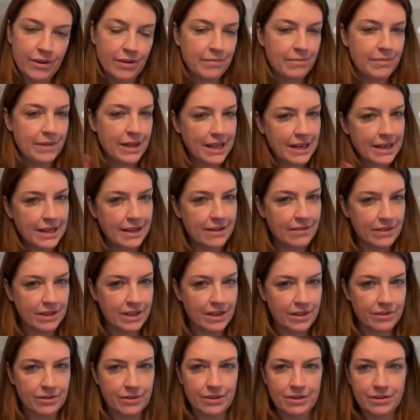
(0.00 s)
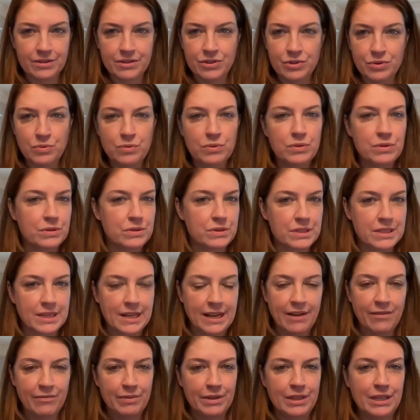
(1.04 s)
from any of the other tools
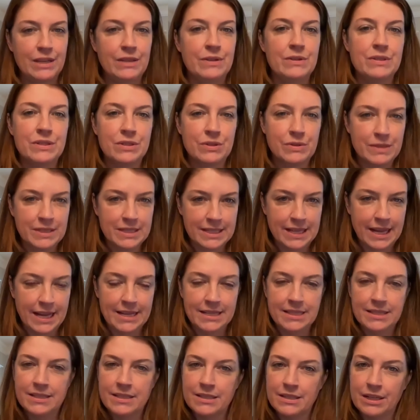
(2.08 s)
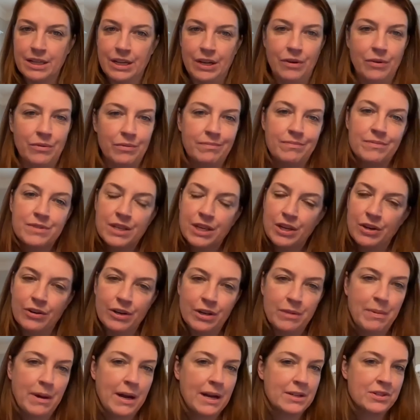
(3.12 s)
that have been used to assess,
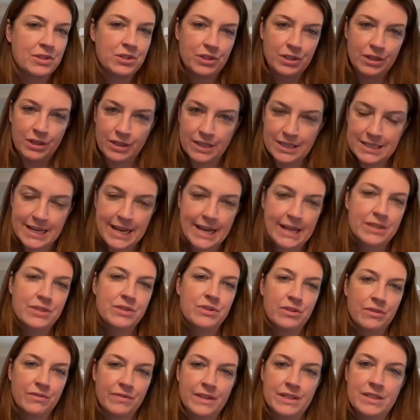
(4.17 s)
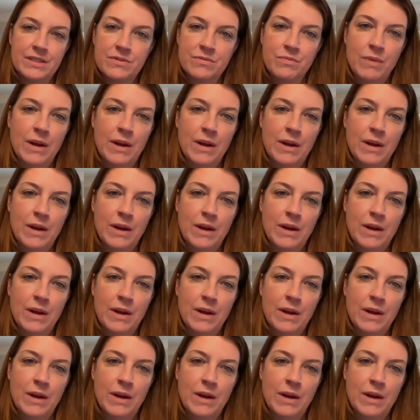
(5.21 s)
security posture, attack surface,